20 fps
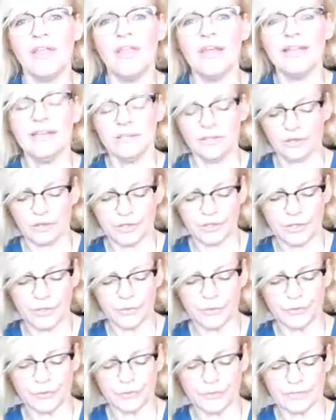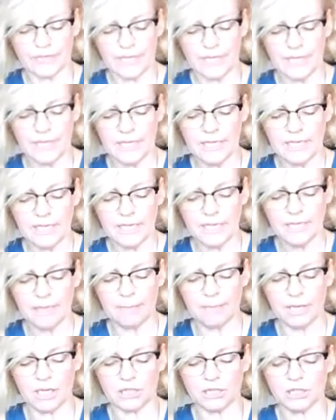Then I got a
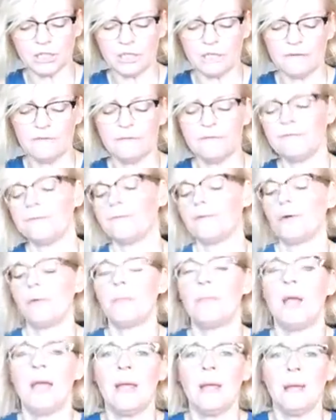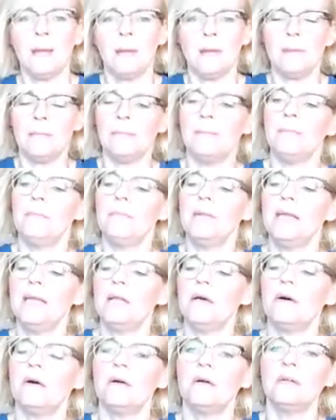blusher from
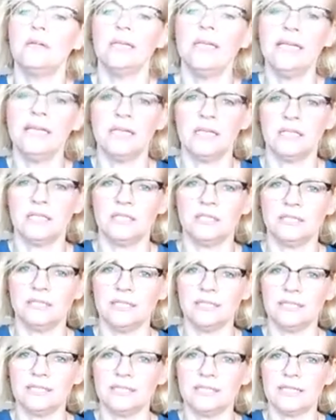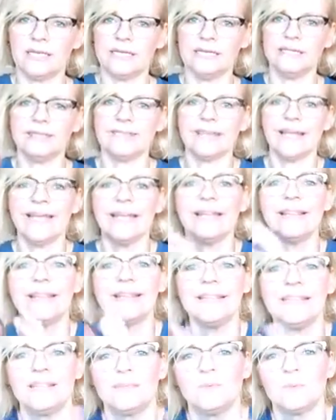Milani. I think that's how you say it.
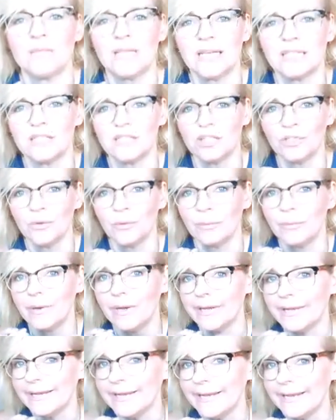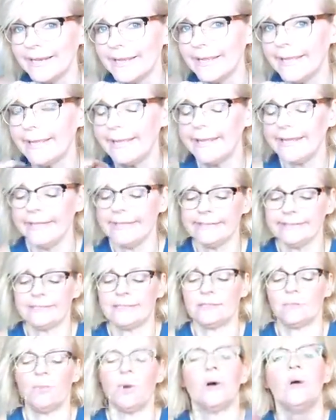This was actually on my little hit
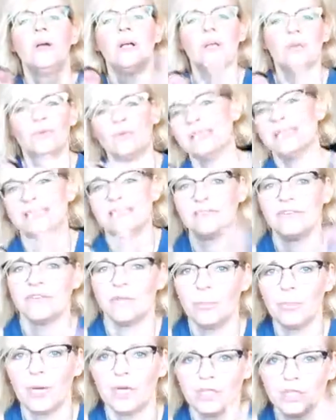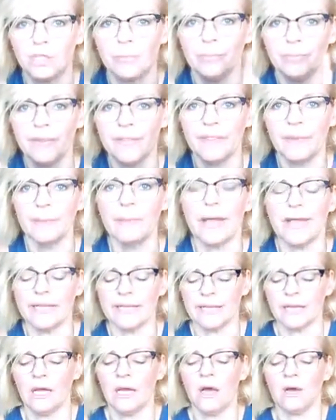list. Well, not necessarily the blusher, but the
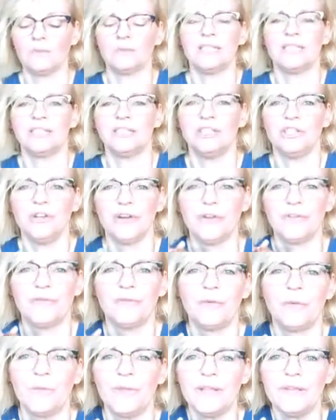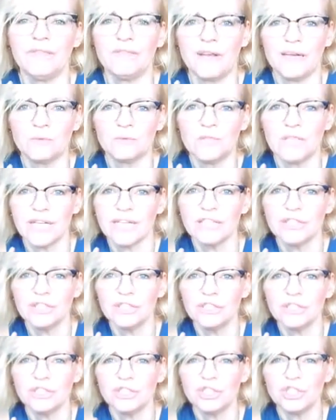make. I was actually going for the
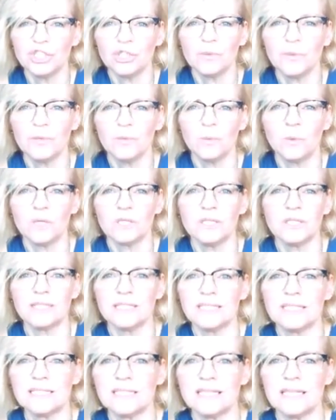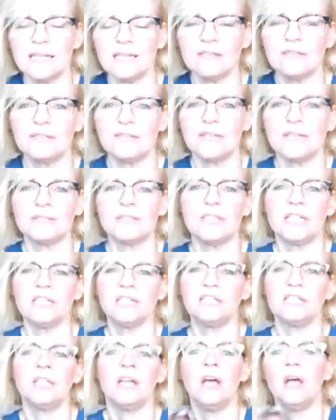foundation, the 2-in-1 conceal and
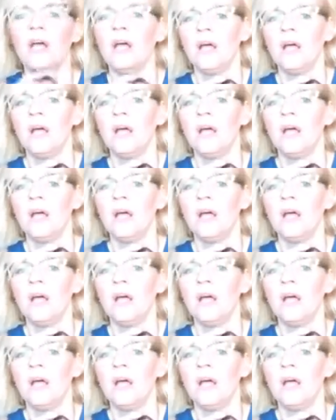foundation.